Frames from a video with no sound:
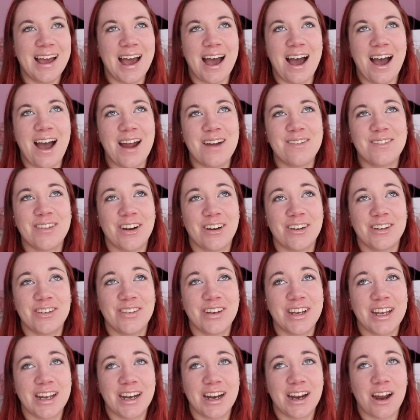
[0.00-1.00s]
I'm going to
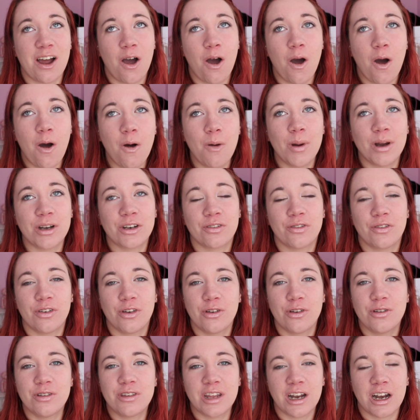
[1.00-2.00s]
be getting a whole bunch of
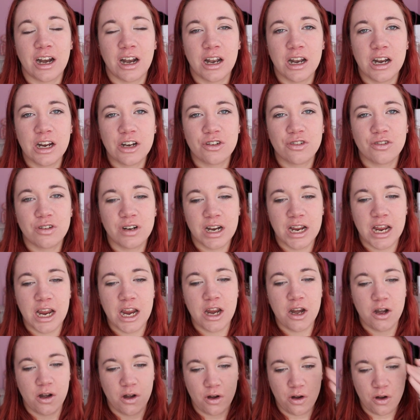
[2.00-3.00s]
foods that are
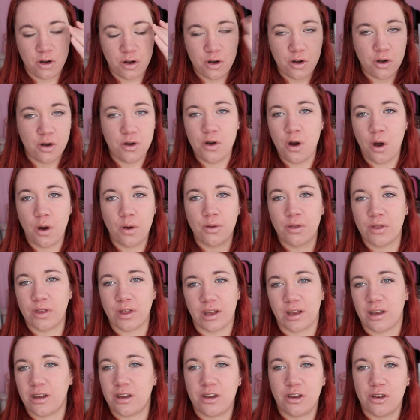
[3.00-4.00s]
literally no
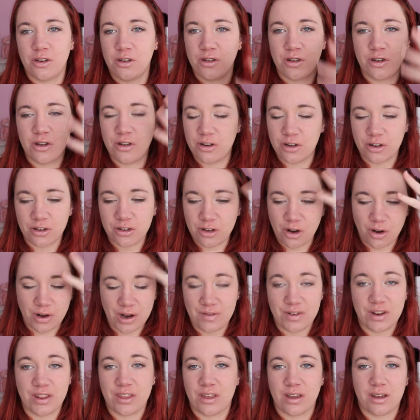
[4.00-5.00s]
think. You just don't
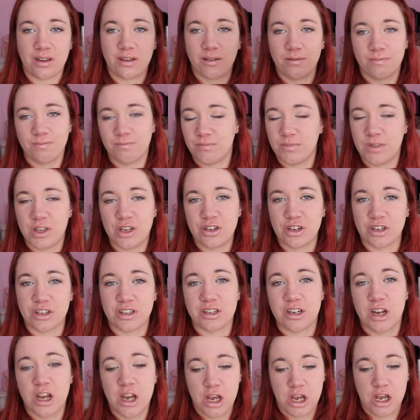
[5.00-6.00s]
have to think. You
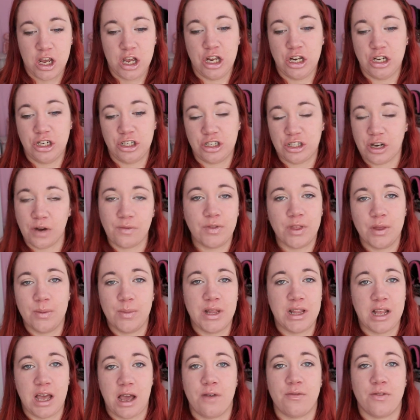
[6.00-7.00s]
just shove them
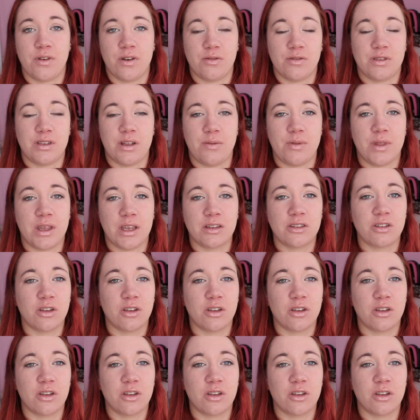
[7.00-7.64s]
in the oven or something.